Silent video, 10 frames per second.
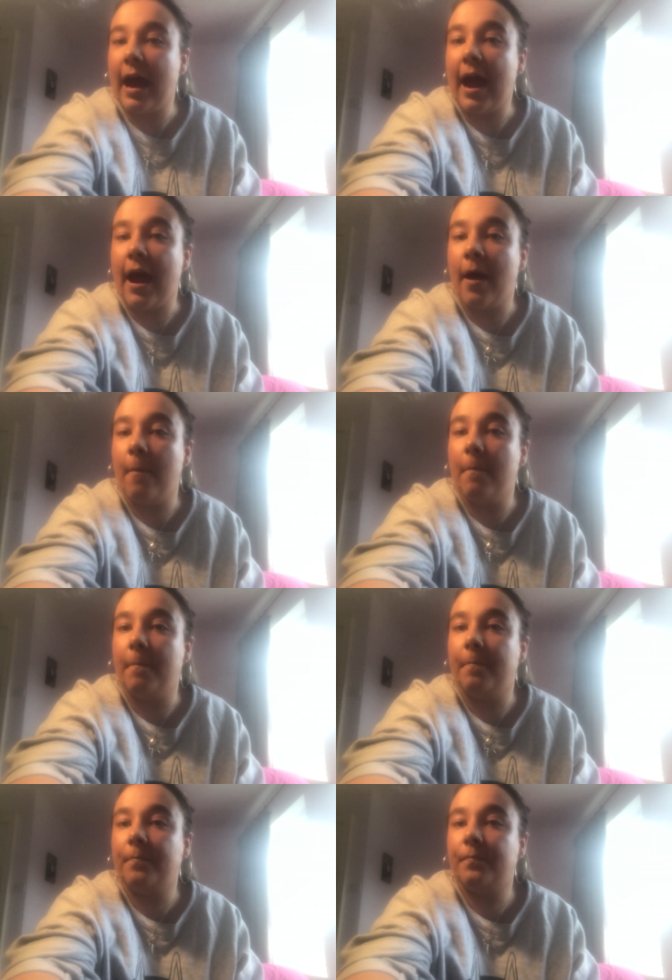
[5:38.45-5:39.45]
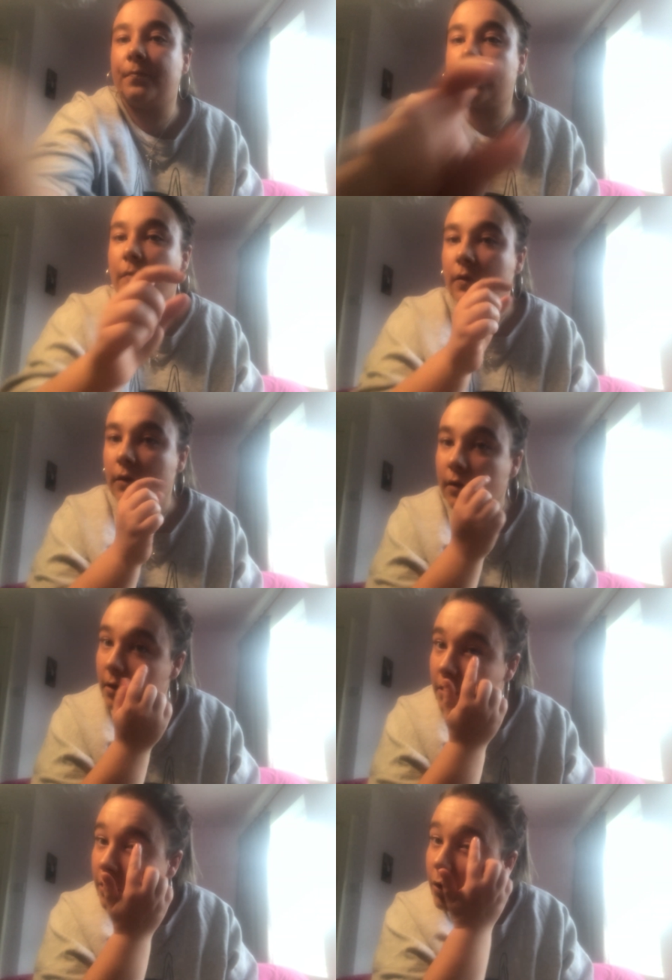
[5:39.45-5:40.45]
Um,
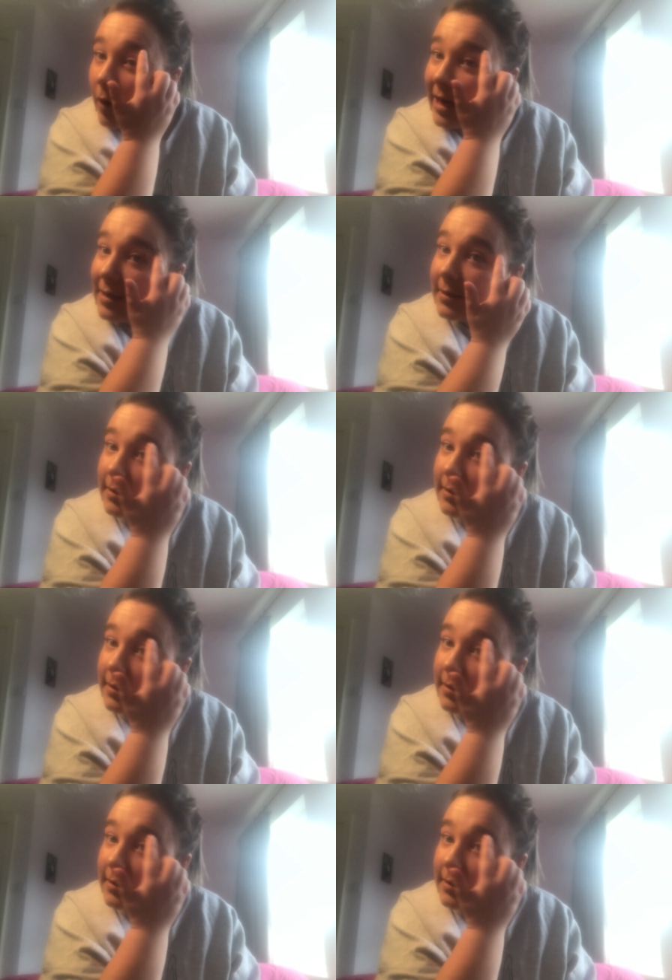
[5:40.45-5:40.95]
they're quite,